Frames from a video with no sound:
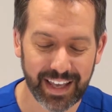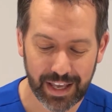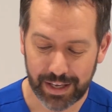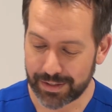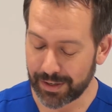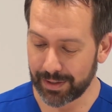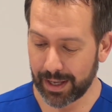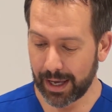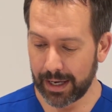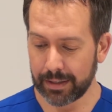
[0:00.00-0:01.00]
So,
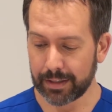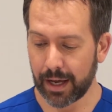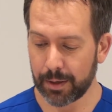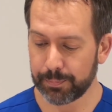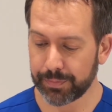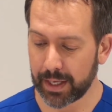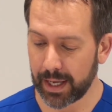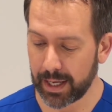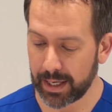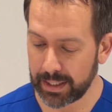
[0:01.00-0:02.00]
Aodhan,
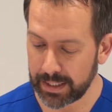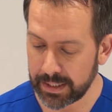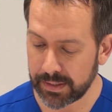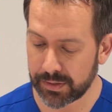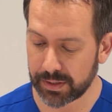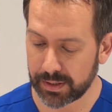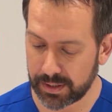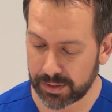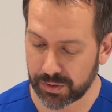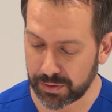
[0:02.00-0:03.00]
is
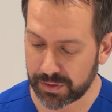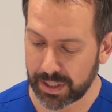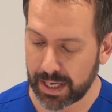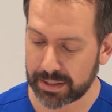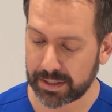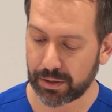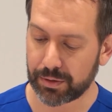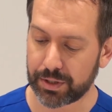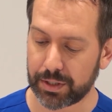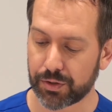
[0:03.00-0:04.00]
this sort of scanning
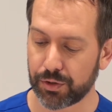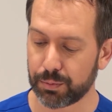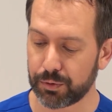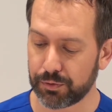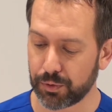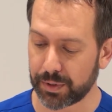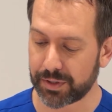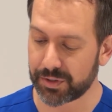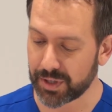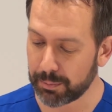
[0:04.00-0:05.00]
technology suitable for
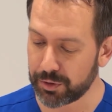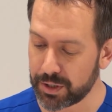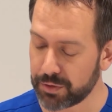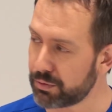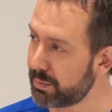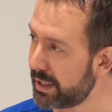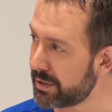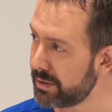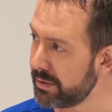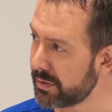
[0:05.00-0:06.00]
subgingival
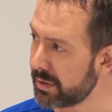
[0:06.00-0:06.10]
margins?